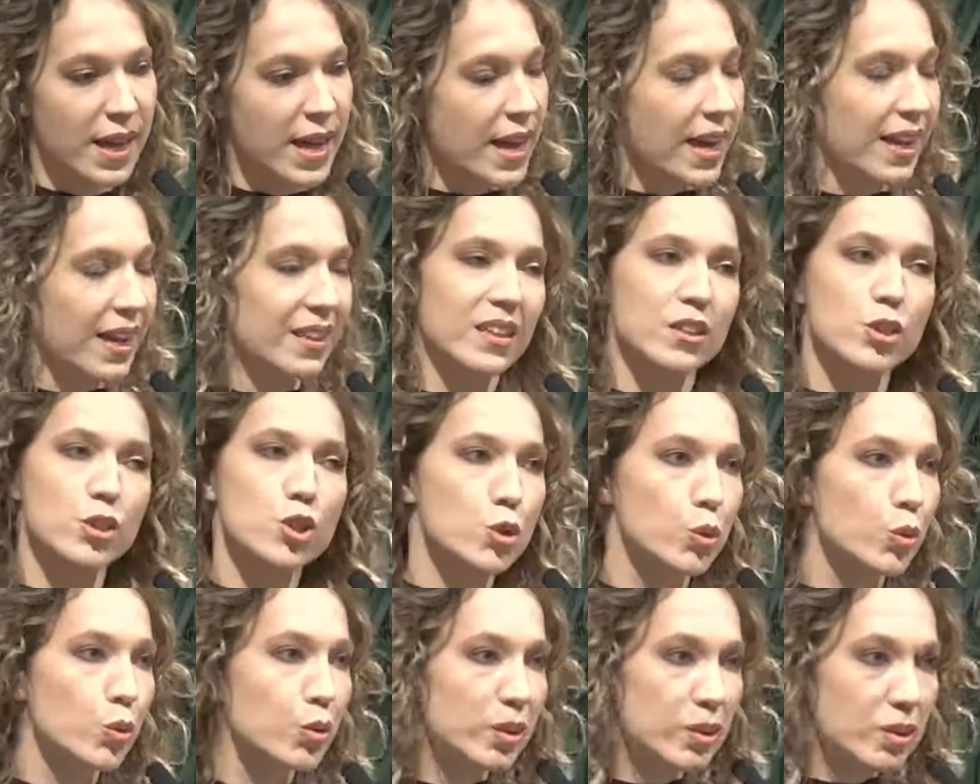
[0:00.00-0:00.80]
And that
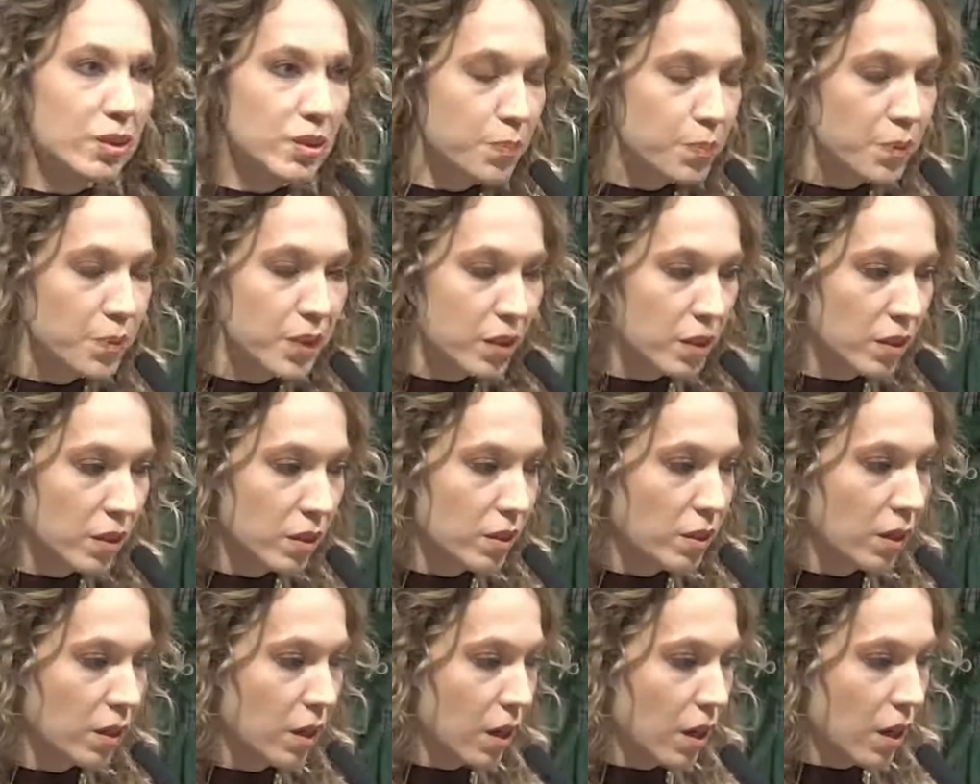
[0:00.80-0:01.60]
shouldn't
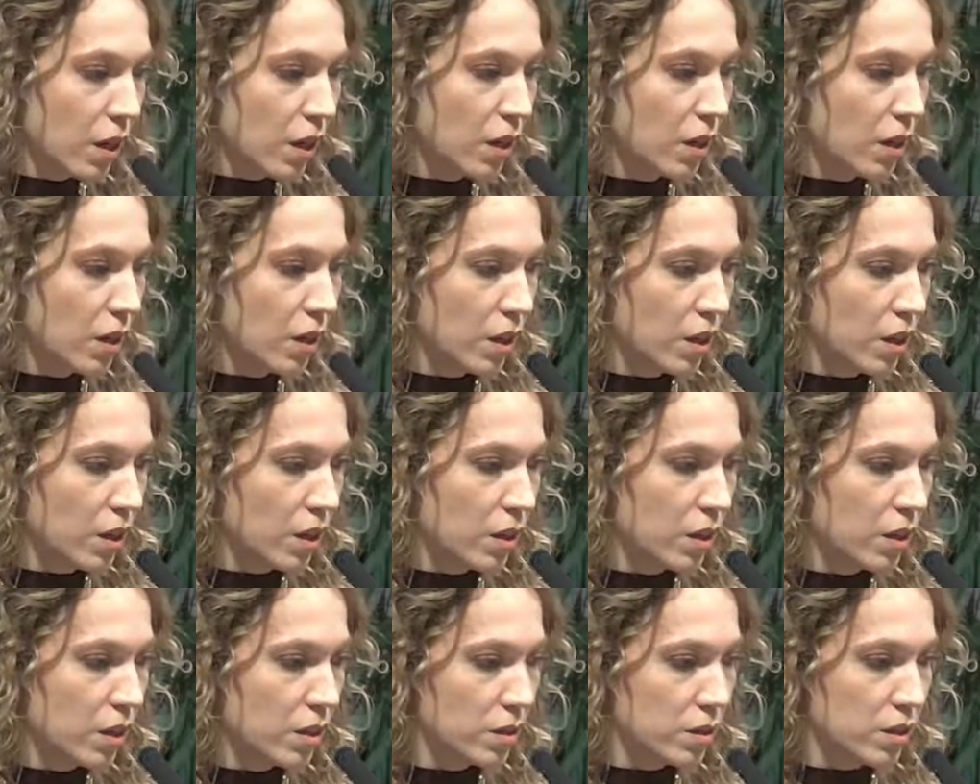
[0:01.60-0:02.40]
be
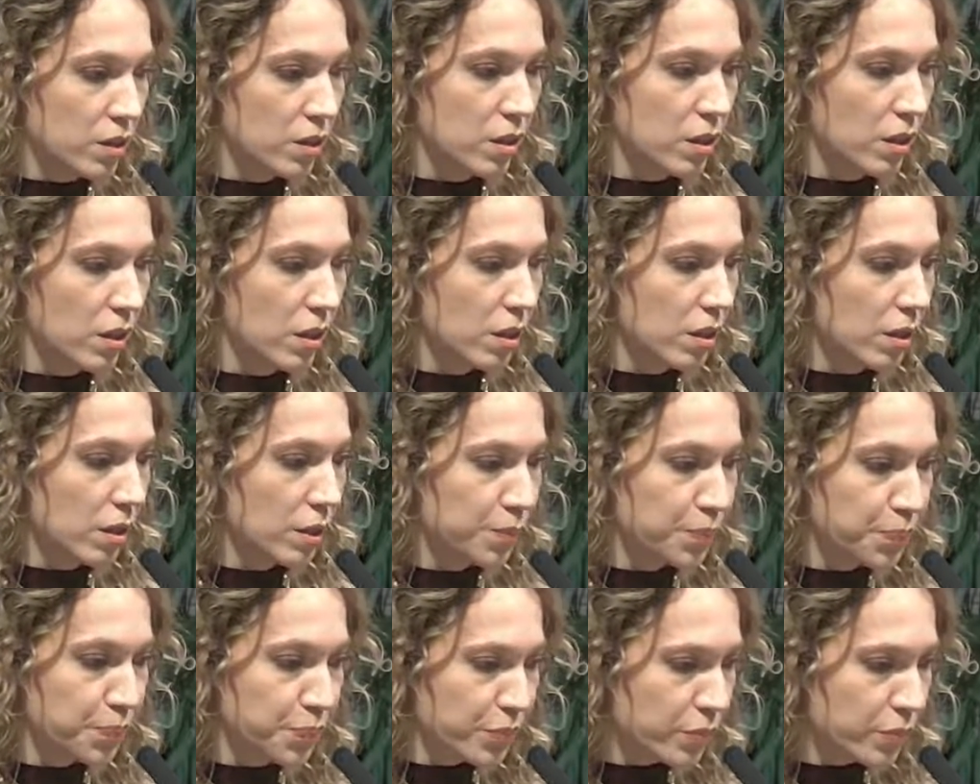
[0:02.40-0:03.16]
the